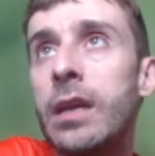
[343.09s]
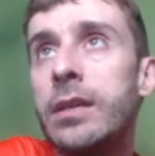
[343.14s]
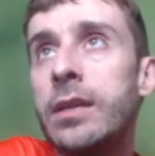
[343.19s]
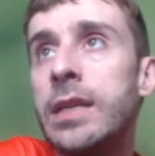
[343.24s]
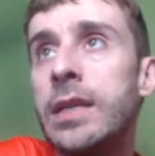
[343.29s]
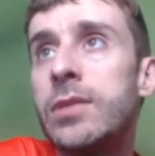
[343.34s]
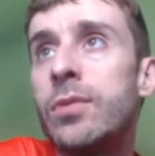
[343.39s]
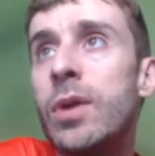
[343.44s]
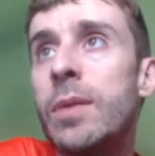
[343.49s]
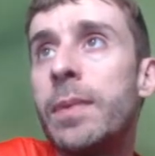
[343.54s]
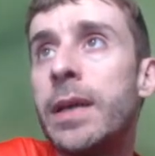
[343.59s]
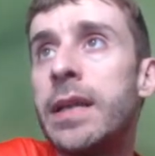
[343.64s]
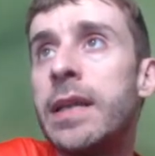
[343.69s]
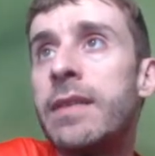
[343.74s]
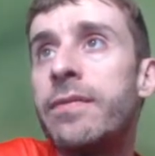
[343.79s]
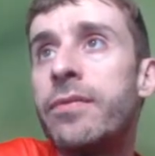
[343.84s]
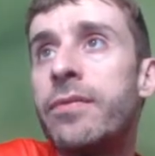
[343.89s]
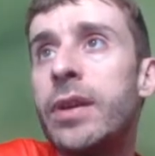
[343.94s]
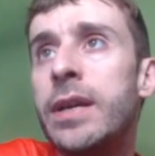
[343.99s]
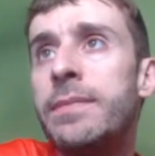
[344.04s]
So that's why I
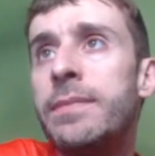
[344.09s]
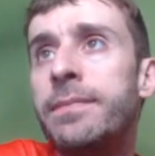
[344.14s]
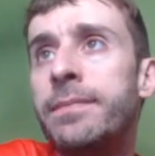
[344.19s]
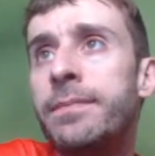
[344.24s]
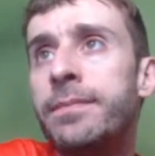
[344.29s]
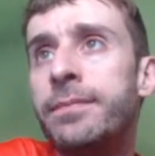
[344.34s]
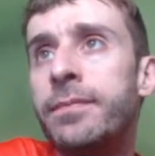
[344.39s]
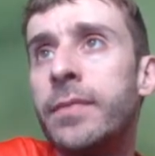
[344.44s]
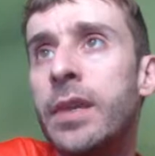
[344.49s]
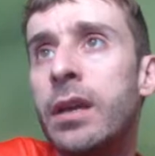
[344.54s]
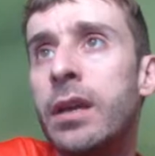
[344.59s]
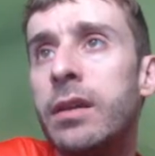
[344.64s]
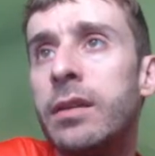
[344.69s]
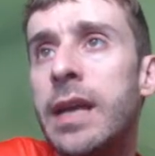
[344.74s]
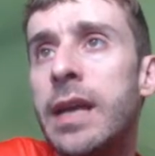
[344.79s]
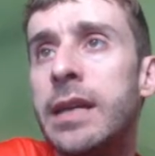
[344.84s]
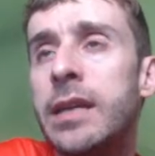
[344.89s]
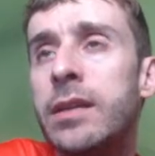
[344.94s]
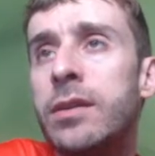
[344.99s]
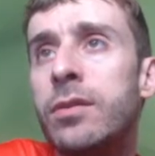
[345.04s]
played f3,
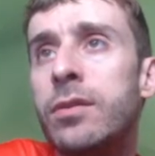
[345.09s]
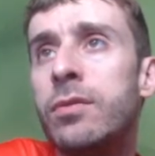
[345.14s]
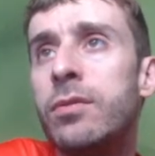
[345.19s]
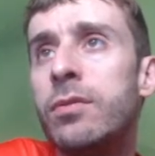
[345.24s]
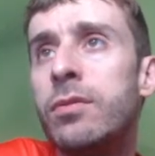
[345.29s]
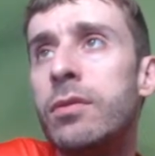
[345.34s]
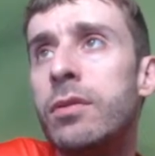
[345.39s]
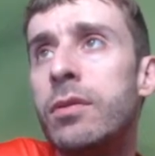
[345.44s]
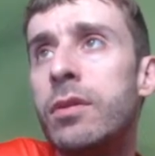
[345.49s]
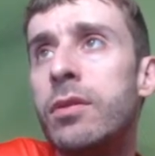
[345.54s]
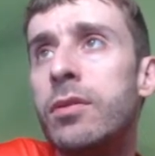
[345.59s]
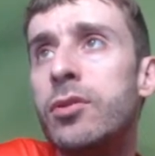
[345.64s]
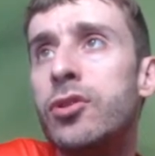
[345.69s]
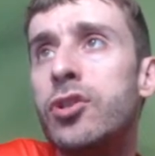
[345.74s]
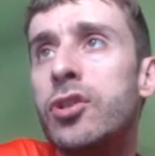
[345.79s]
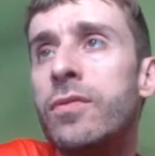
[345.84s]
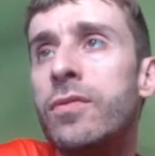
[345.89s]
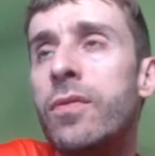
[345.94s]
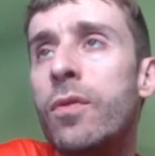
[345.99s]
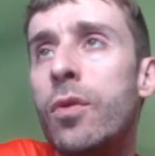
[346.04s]
knight e2,
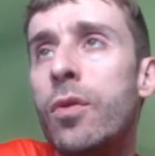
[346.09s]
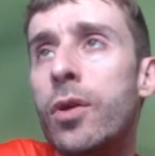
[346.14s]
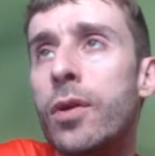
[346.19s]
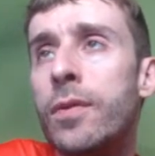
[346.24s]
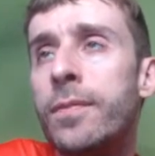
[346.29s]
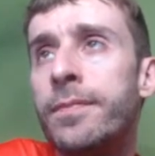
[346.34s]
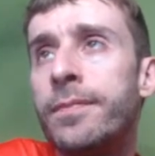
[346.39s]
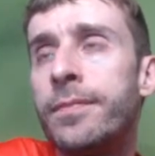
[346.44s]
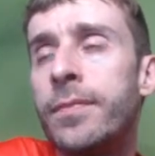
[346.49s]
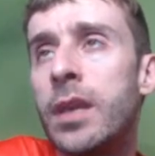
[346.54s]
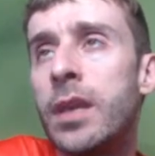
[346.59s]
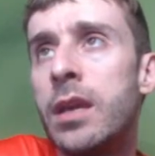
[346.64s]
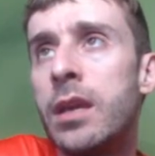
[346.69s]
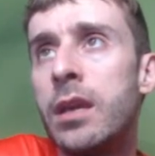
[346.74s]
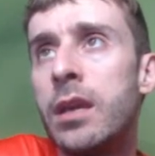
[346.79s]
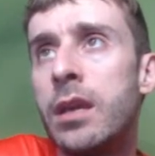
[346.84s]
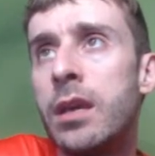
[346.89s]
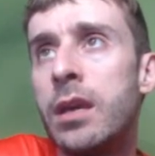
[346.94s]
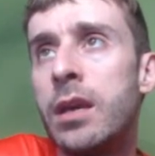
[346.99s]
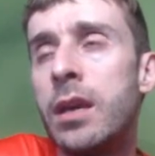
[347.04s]
g4,
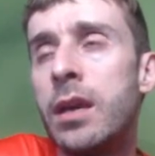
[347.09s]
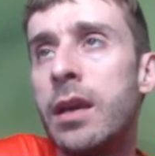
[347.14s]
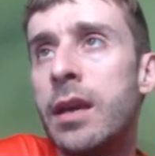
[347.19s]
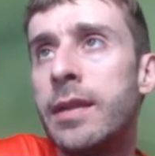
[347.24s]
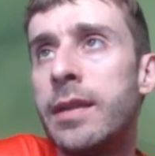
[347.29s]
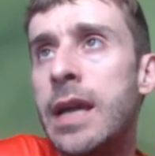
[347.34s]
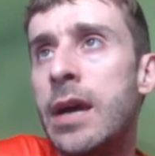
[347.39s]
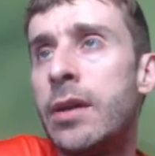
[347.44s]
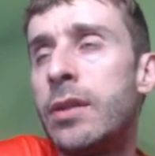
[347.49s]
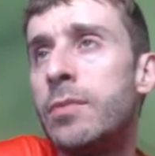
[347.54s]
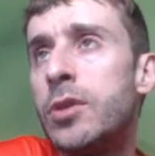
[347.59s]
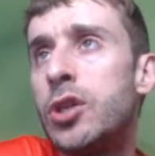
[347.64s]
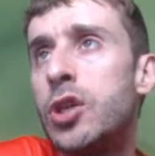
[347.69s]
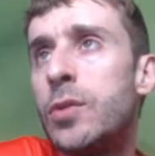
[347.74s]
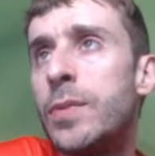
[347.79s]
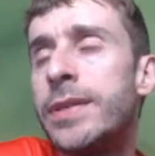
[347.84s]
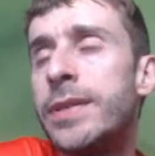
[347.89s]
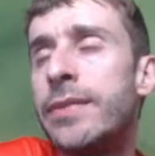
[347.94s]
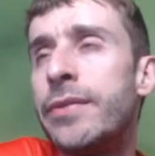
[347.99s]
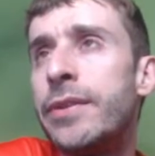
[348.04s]
and now the
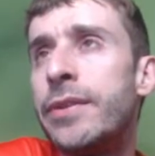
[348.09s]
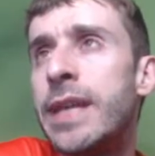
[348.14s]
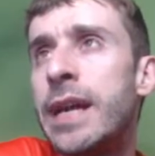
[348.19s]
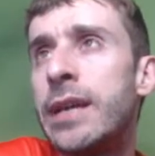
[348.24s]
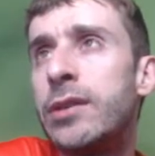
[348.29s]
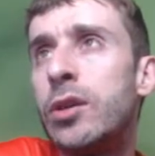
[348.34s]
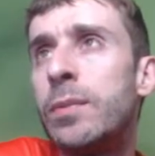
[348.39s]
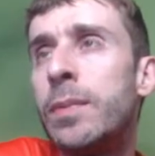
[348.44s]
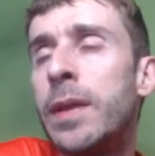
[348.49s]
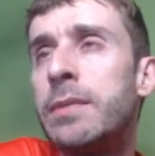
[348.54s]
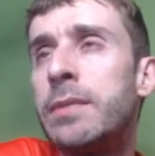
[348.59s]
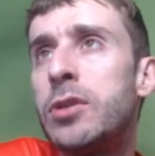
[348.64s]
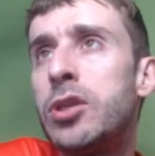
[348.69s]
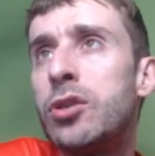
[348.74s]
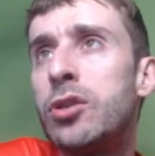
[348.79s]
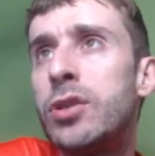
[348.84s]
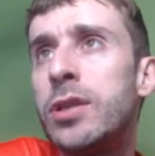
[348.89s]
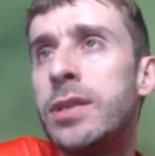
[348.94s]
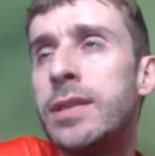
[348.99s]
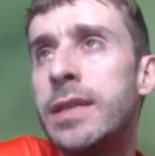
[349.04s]
bishop is under attack, so I played
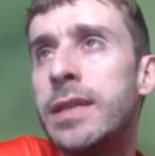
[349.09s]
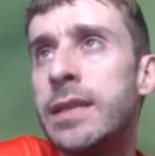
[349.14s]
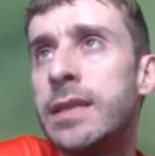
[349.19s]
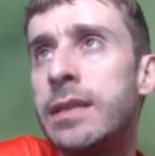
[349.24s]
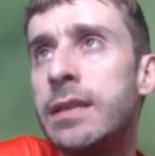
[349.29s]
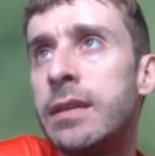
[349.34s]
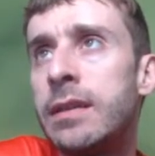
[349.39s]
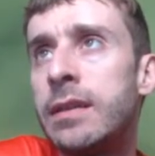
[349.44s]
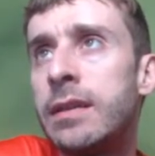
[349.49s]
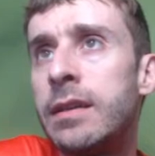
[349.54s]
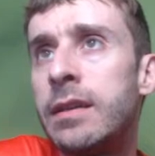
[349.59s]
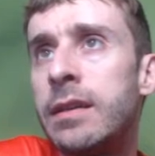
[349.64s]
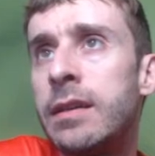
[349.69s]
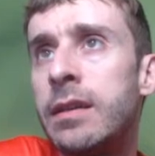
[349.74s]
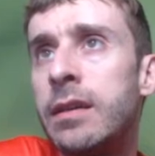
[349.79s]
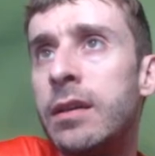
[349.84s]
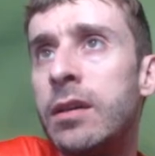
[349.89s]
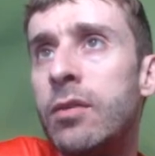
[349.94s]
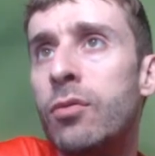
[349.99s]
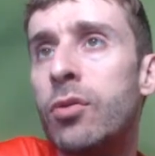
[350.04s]
bishop g6,
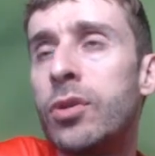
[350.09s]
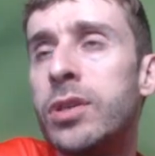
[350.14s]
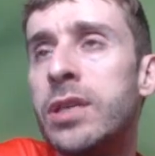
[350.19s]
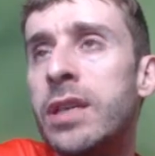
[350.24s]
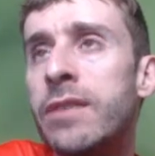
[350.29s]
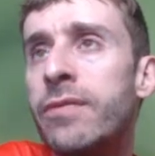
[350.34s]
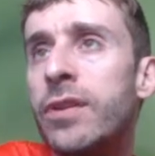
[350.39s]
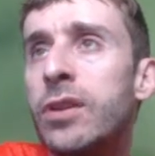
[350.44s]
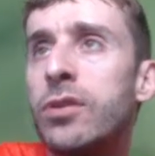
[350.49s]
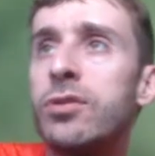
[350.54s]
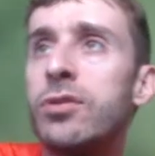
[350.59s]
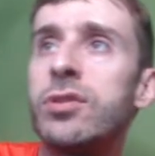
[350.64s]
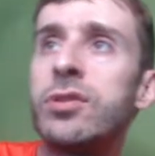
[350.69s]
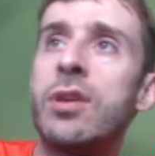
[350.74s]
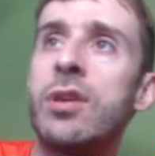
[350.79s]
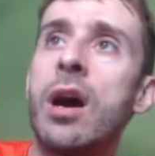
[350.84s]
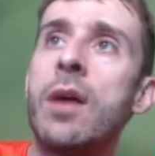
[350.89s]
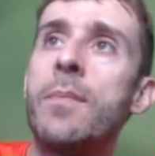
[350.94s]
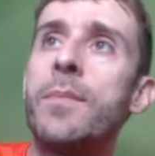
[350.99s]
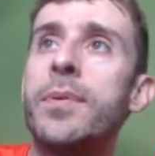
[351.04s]
rook c3 to
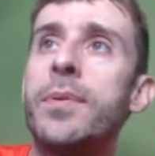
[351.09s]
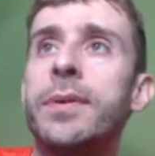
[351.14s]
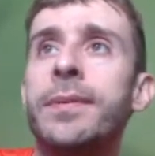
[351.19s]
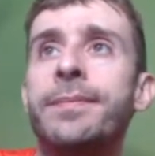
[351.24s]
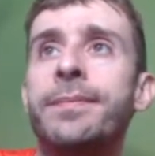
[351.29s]
stop